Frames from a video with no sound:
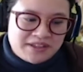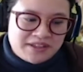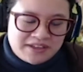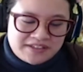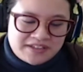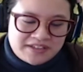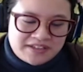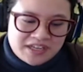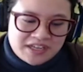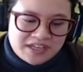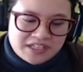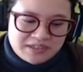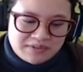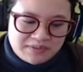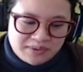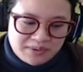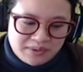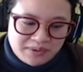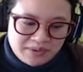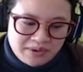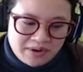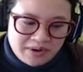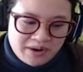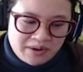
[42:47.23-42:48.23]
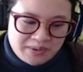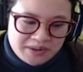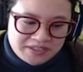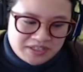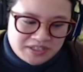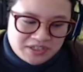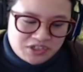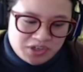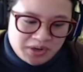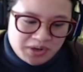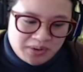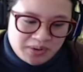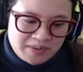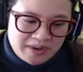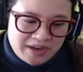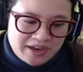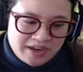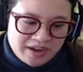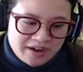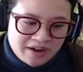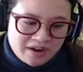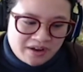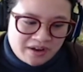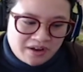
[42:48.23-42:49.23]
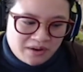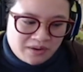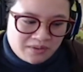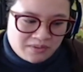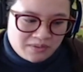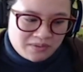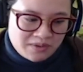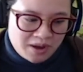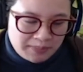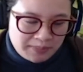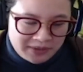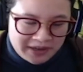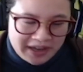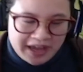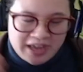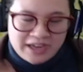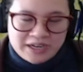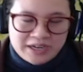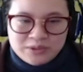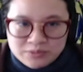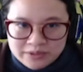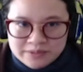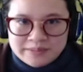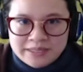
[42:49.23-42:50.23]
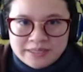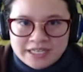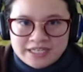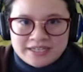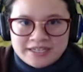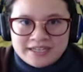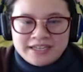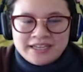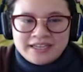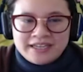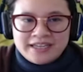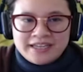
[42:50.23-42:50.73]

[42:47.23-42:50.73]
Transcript: in the case of Uhura, was it showing a black woman